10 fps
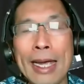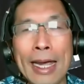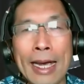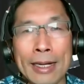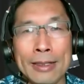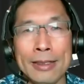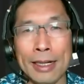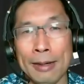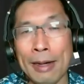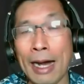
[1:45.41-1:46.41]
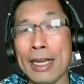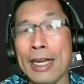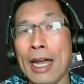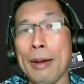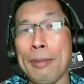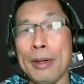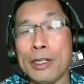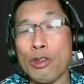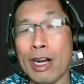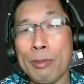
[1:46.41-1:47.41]
And I am an
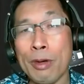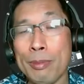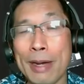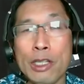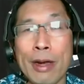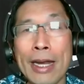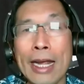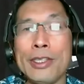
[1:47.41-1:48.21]
astronomer by training,